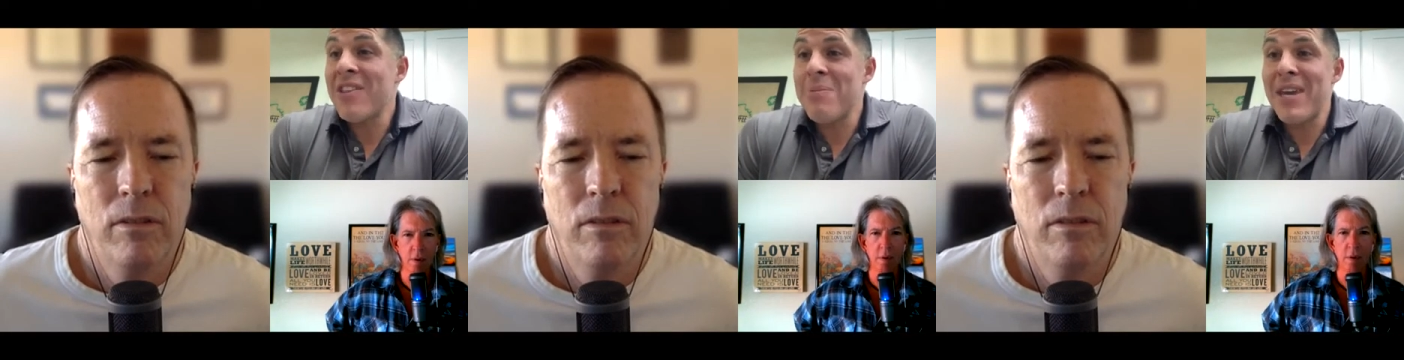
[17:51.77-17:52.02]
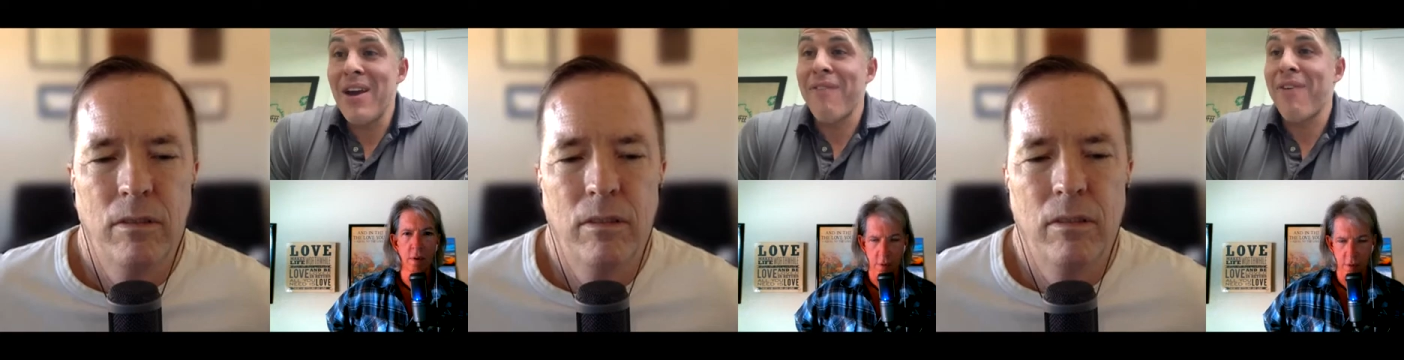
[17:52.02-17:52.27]

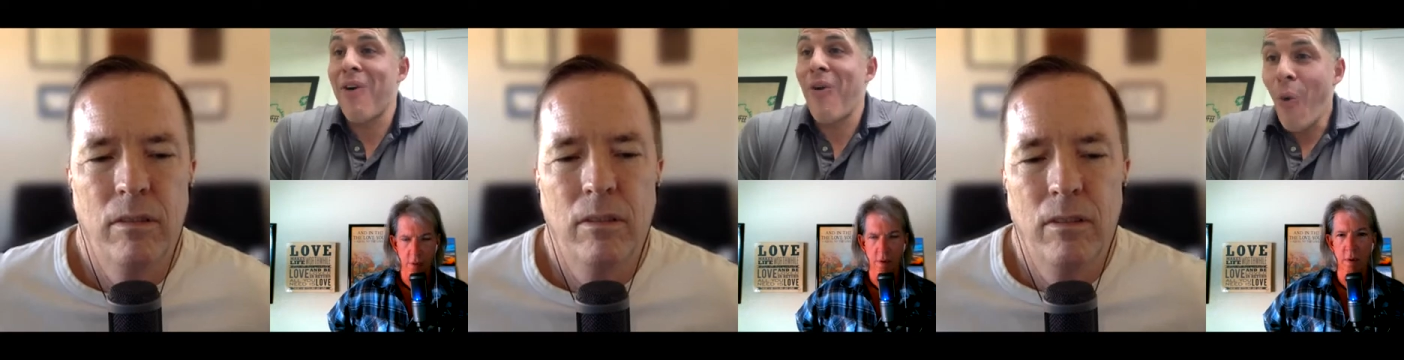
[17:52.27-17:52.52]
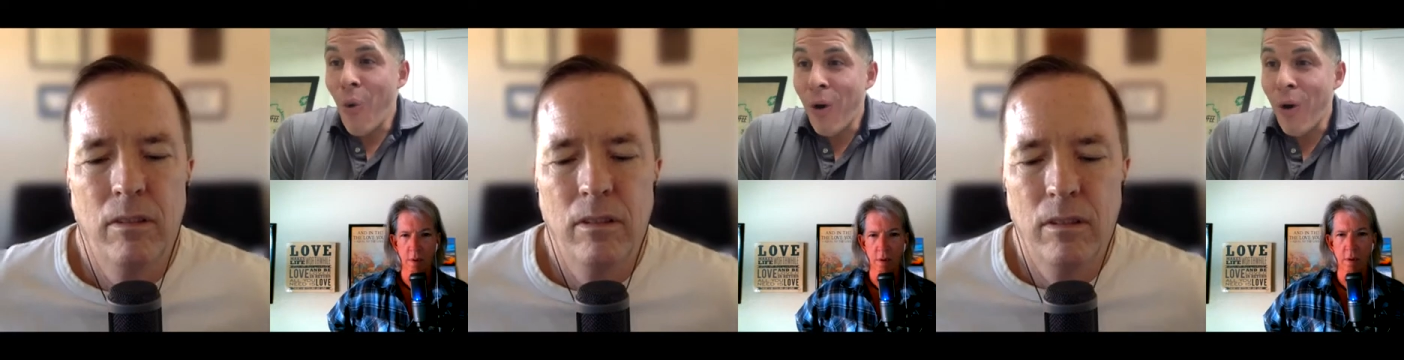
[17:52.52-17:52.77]
Speaker 1: I
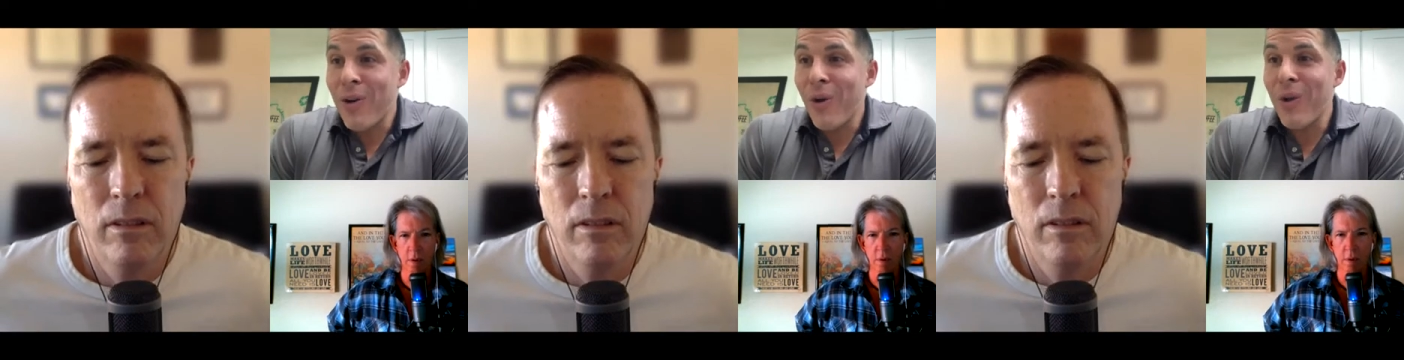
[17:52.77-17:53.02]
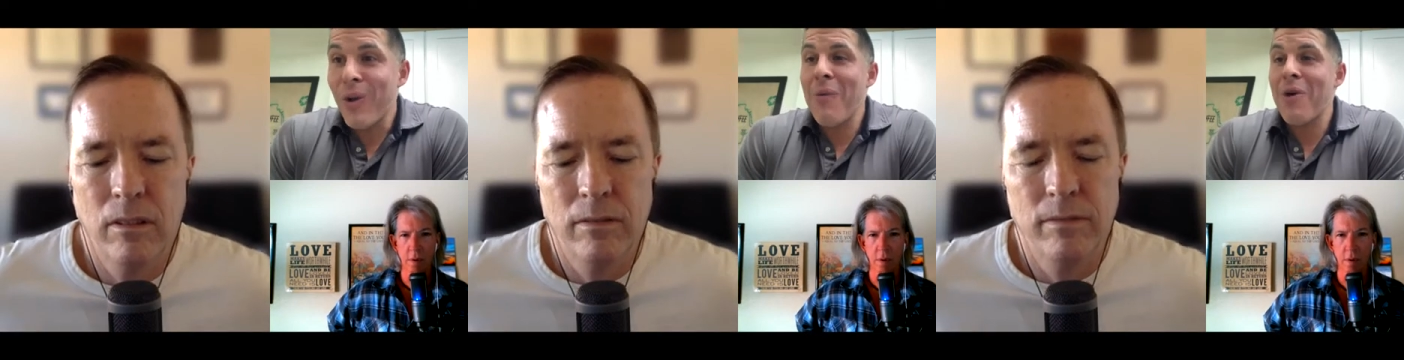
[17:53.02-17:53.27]
wanted to be
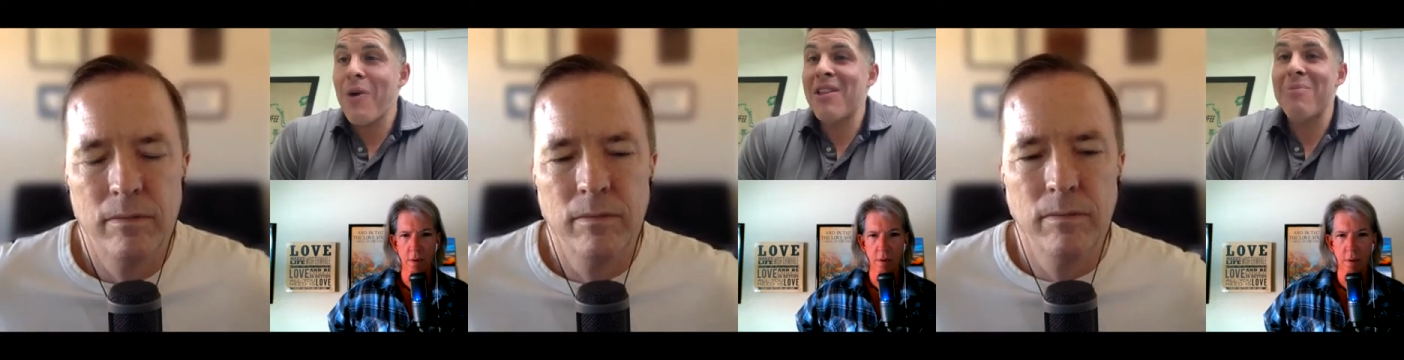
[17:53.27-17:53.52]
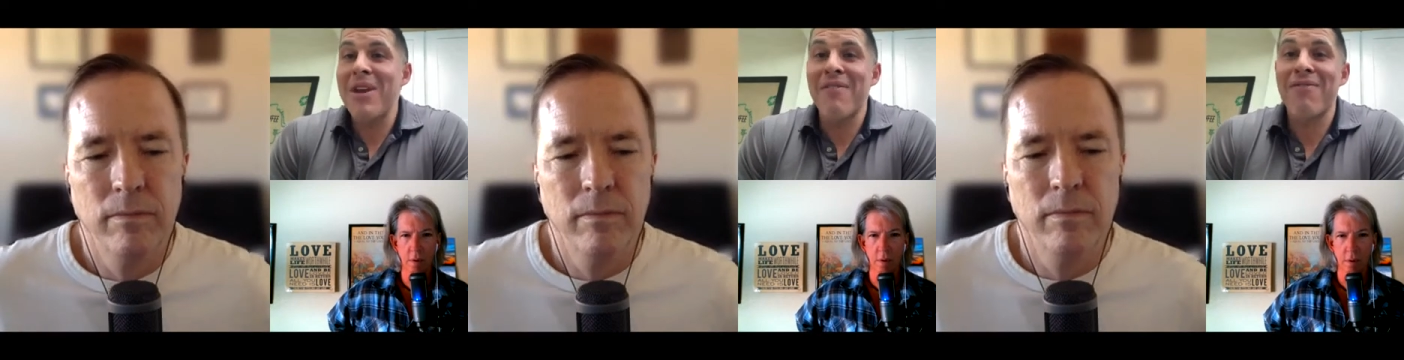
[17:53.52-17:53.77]
off of
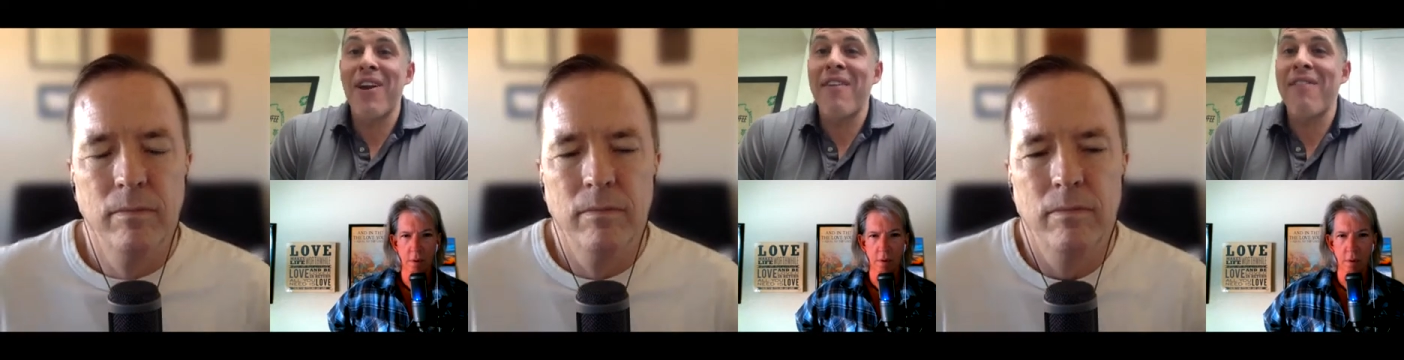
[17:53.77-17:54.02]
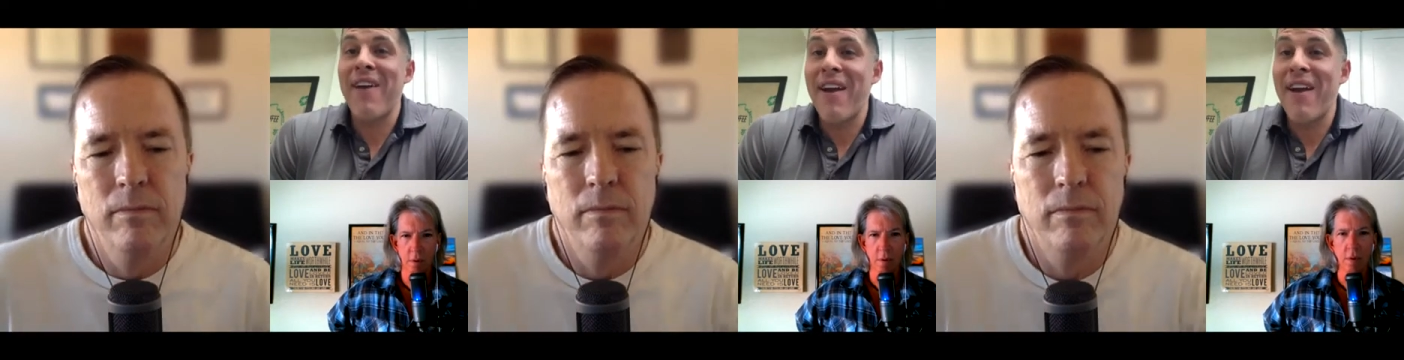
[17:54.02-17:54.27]
Oracle. I
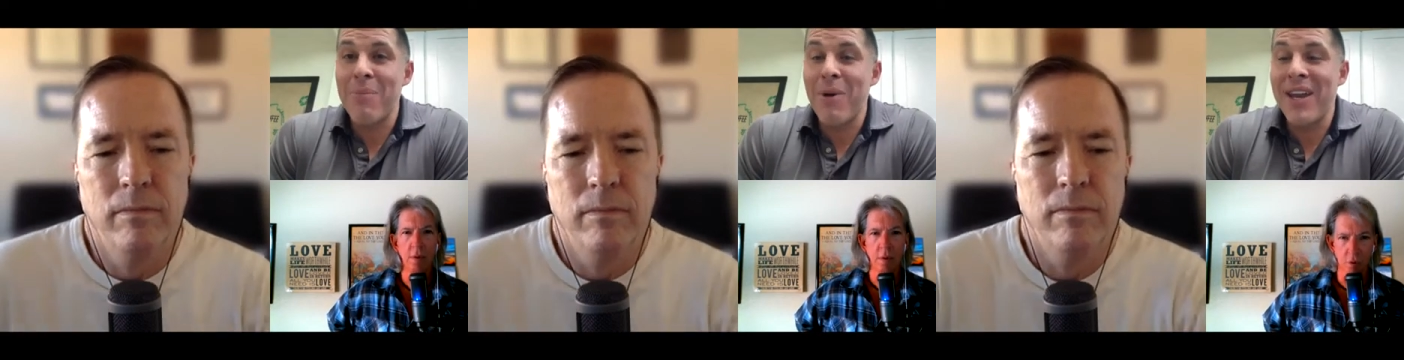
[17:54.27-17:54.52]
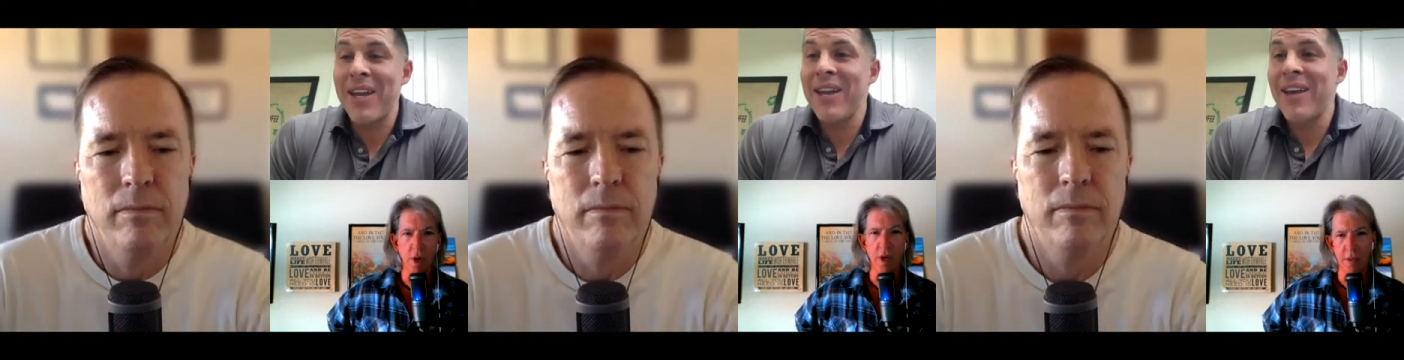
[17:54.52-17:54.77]
wanted to be in
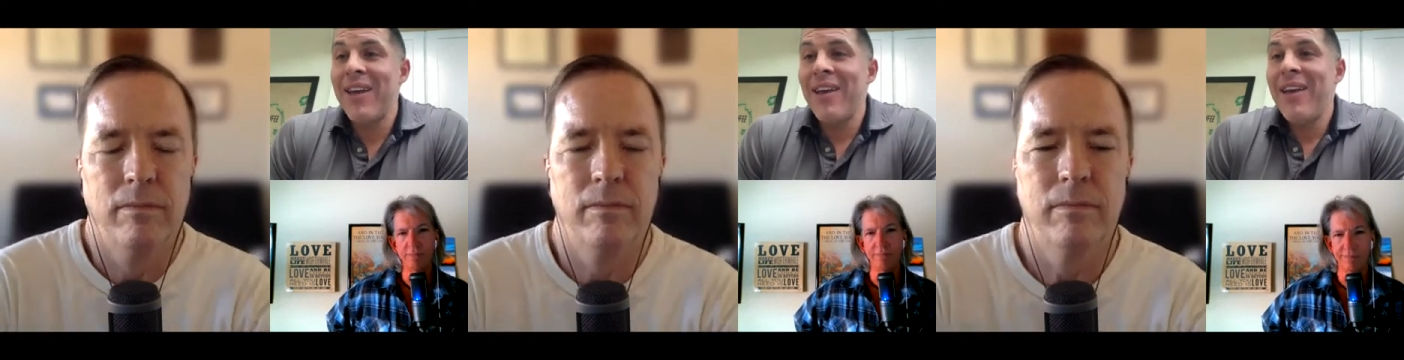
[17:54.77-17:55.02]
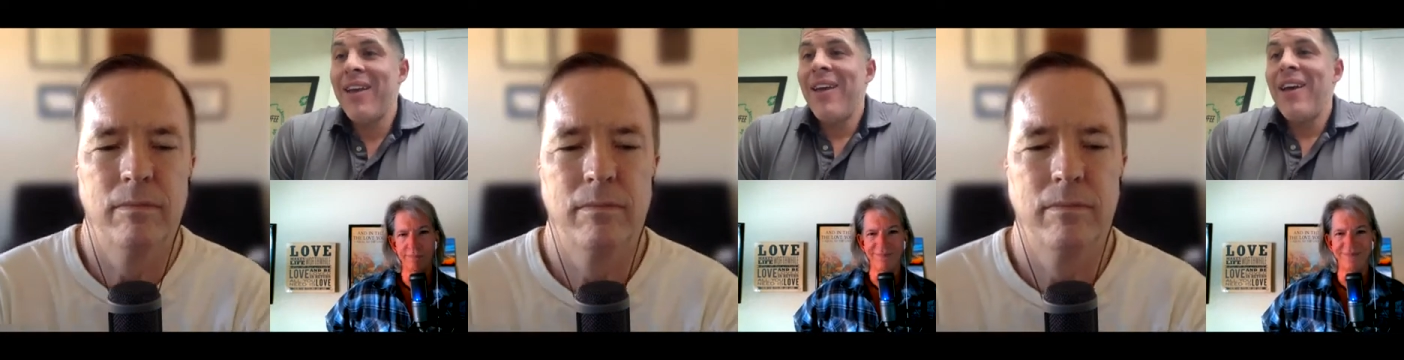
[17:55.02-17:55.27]
front of
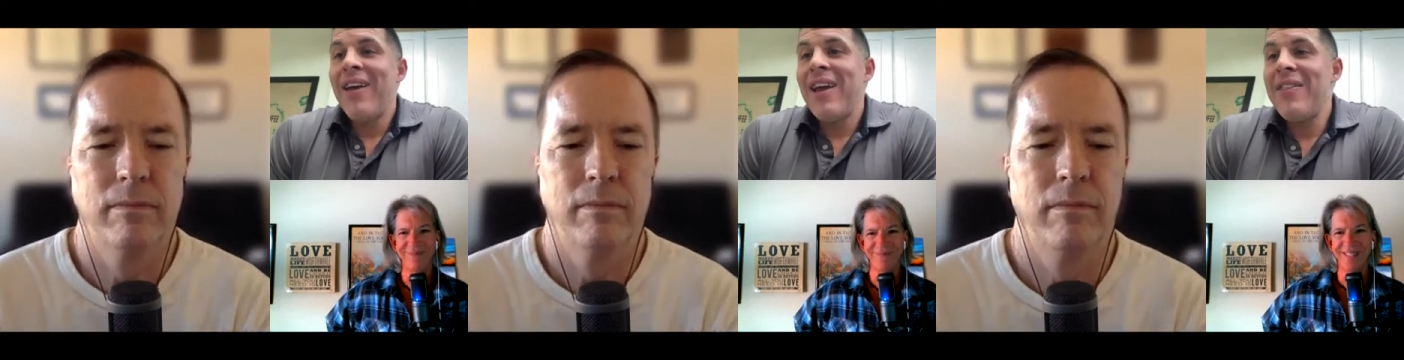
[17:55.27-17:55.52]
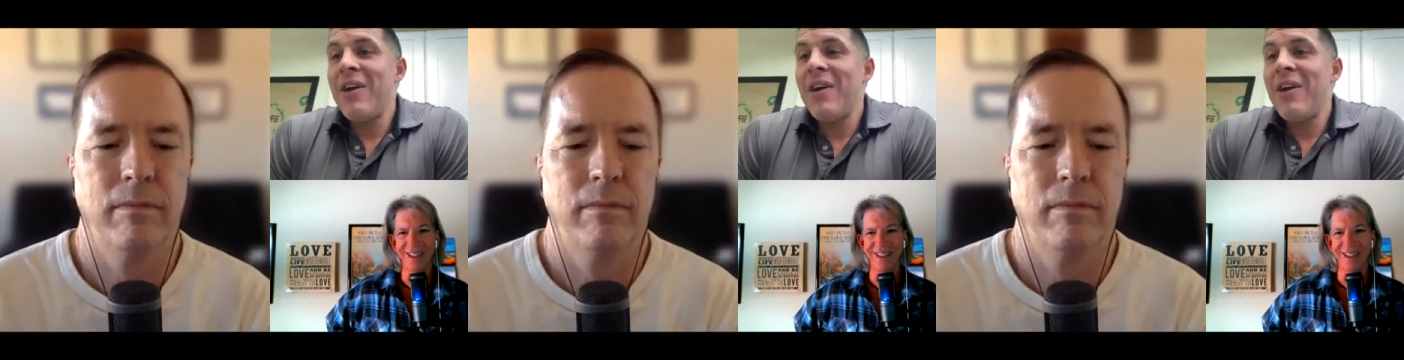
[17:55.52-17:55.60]
everybody.